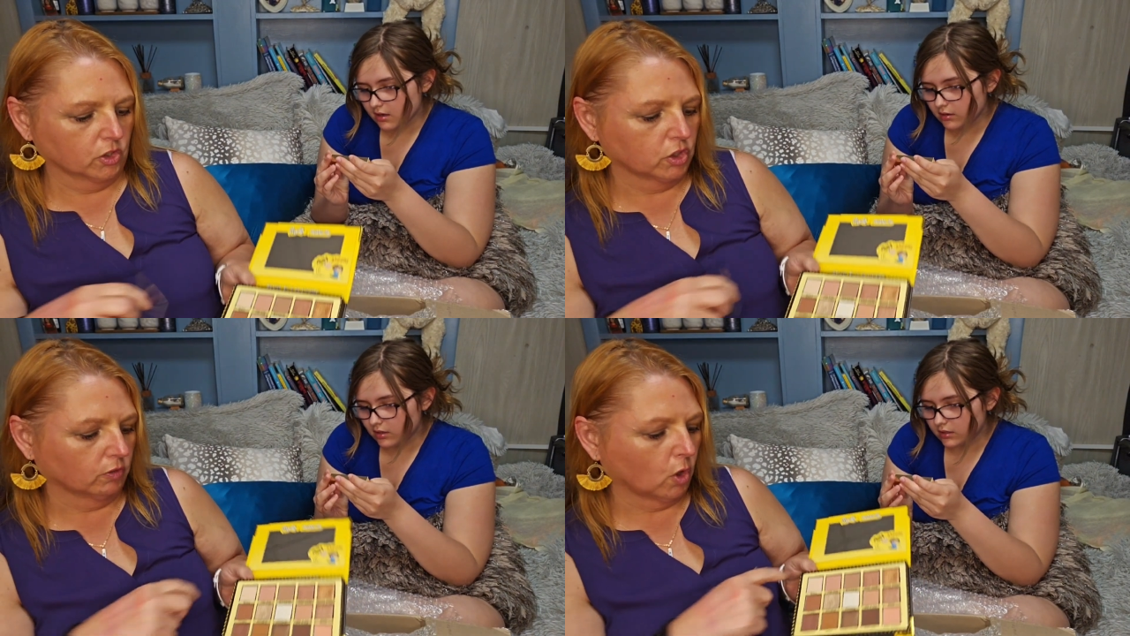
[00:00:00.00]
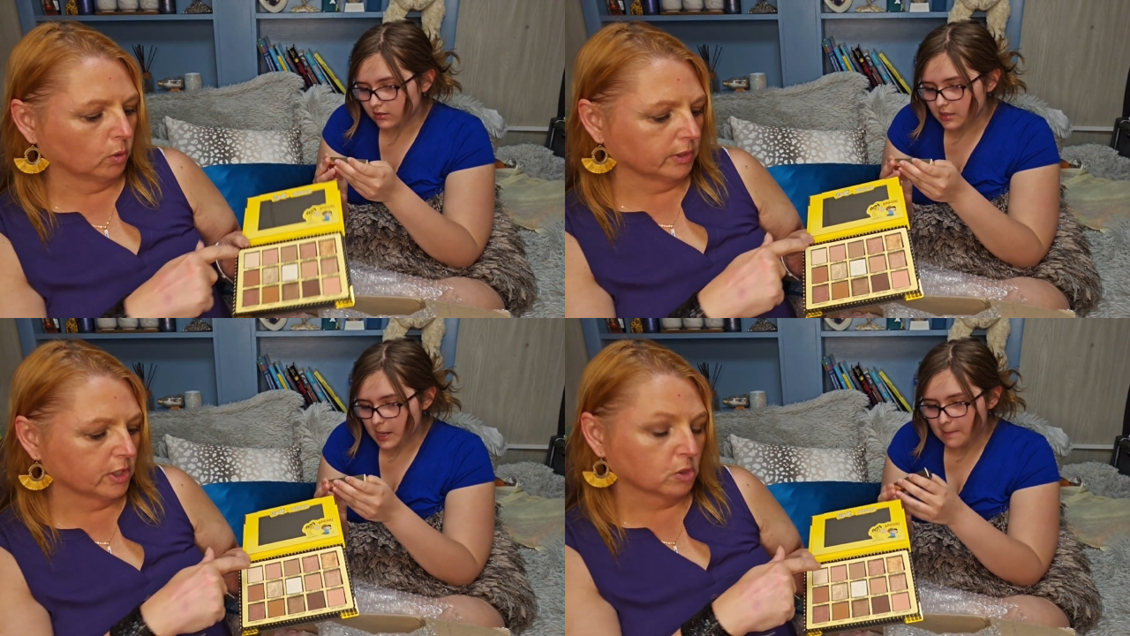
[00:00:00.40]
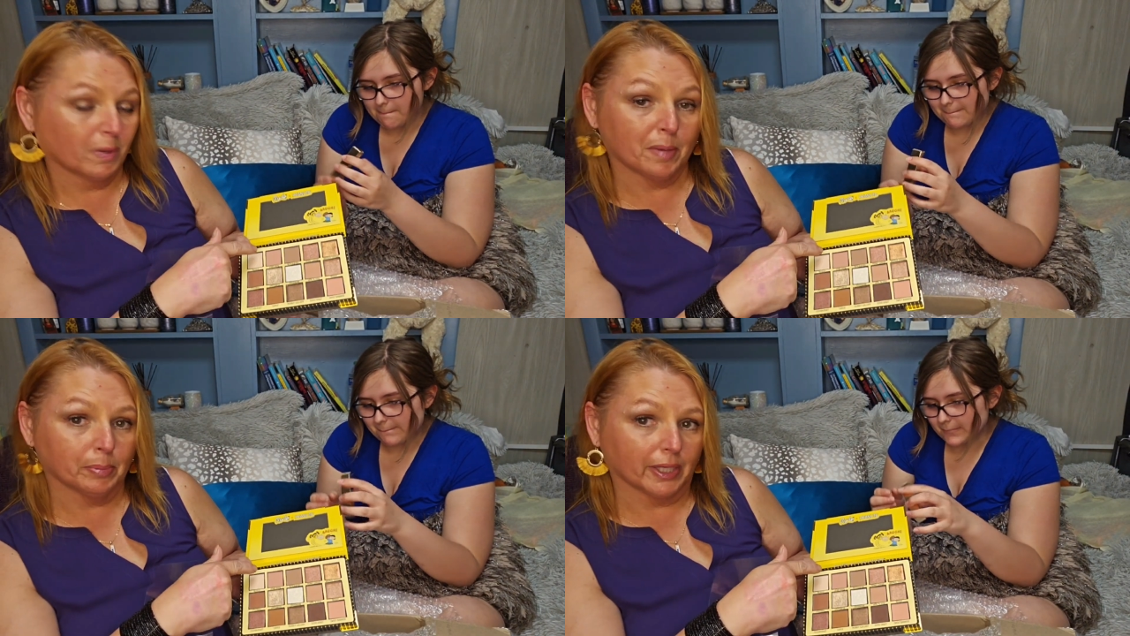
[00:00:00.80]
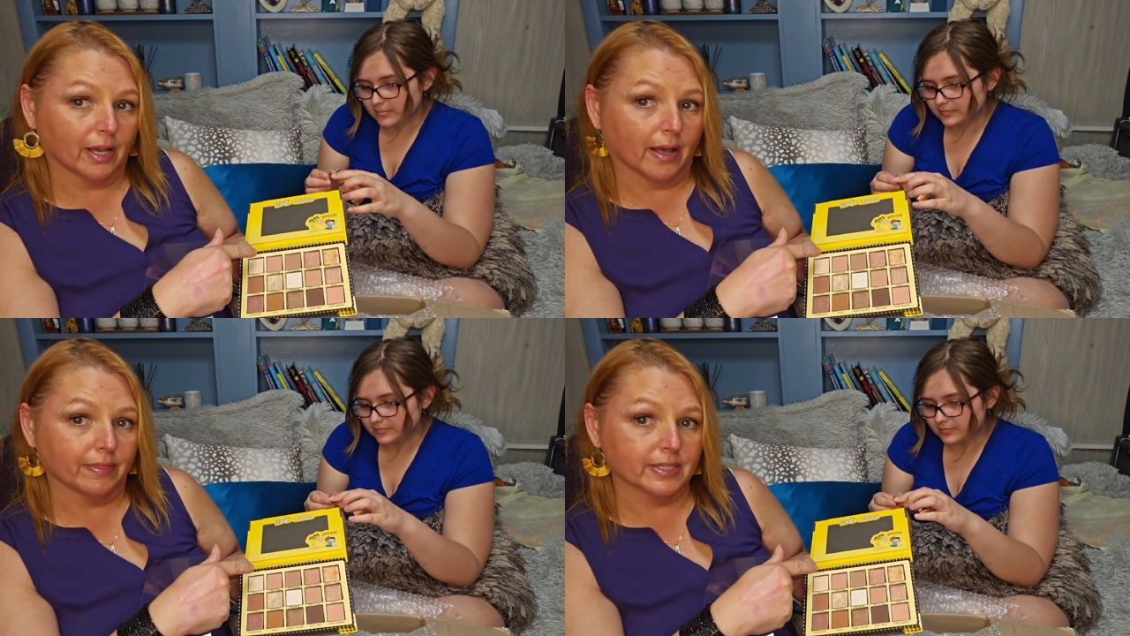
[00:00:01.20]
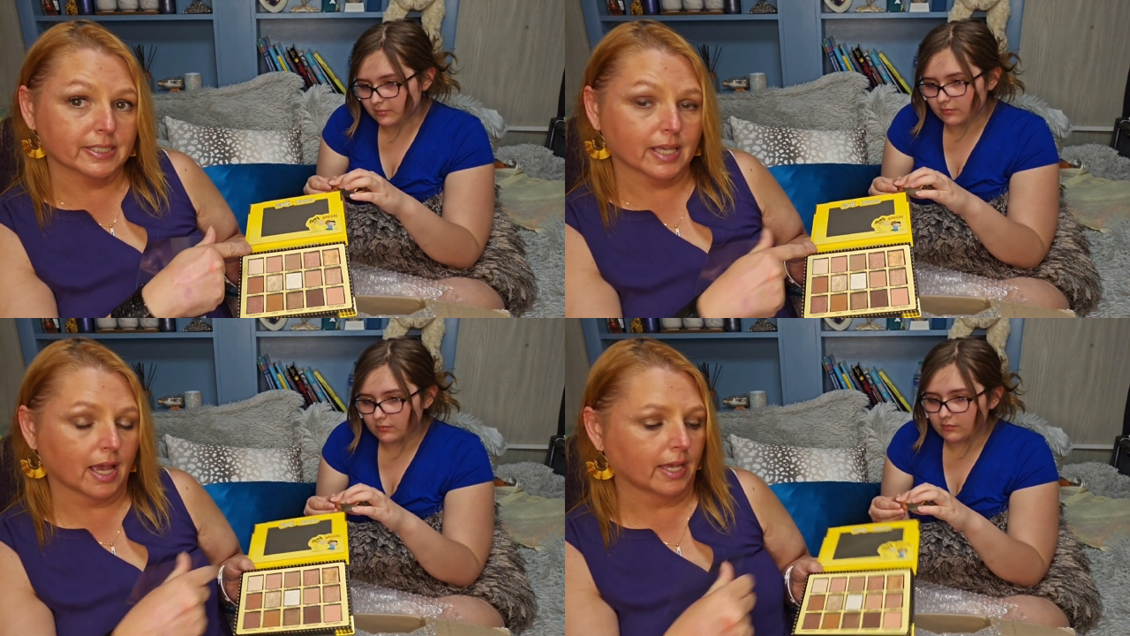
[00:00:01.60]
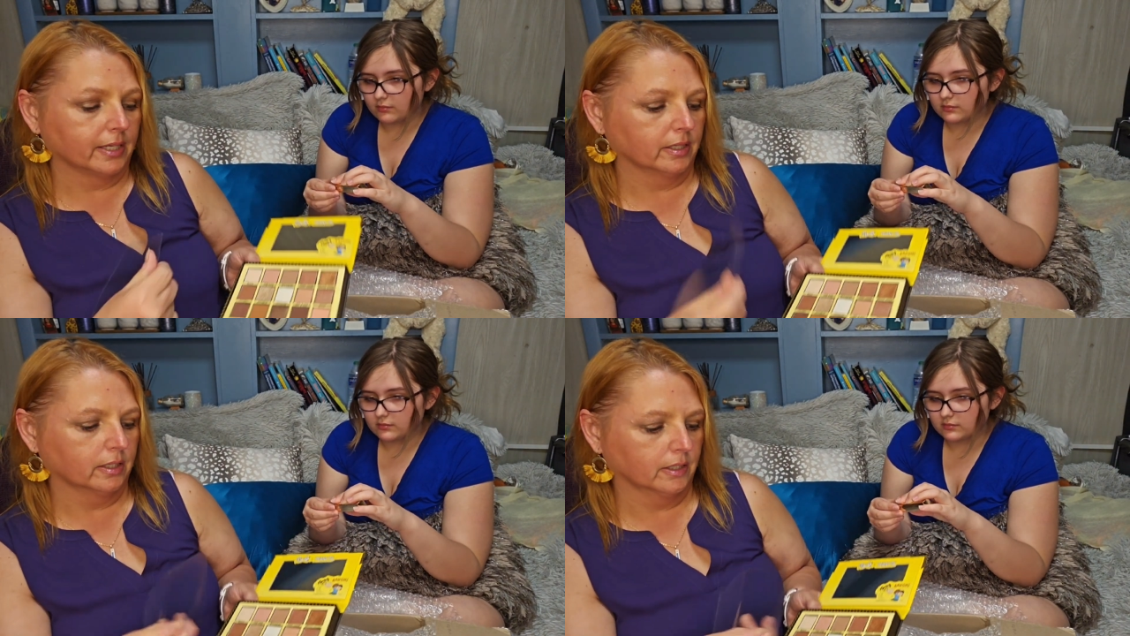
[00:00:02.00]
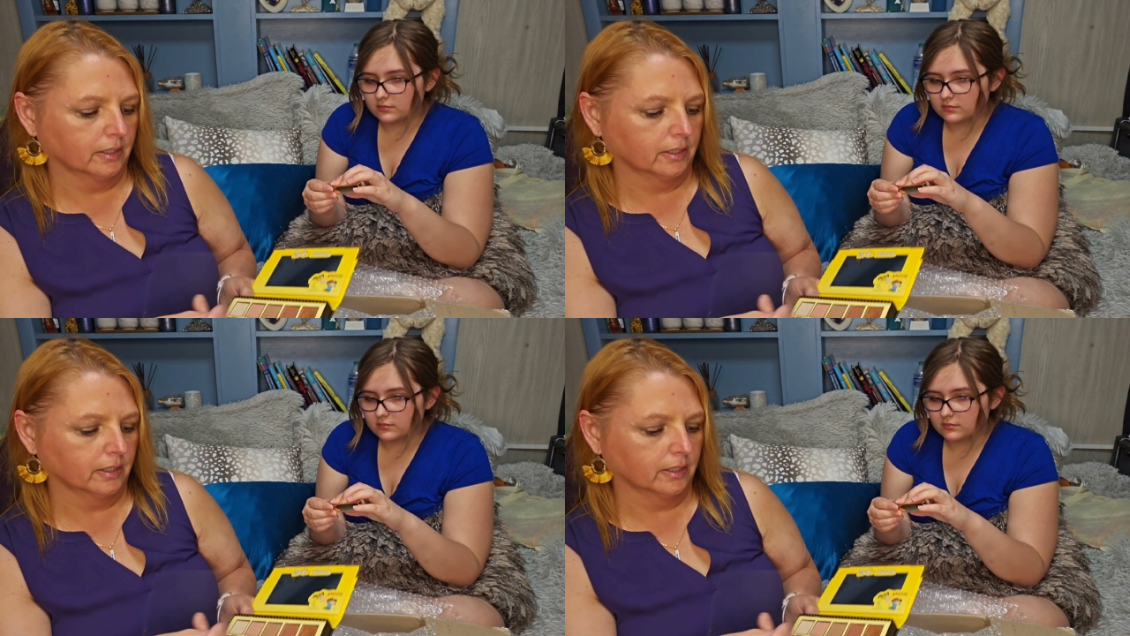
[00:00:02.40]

Speaker 1: she'll only swipe like on the side.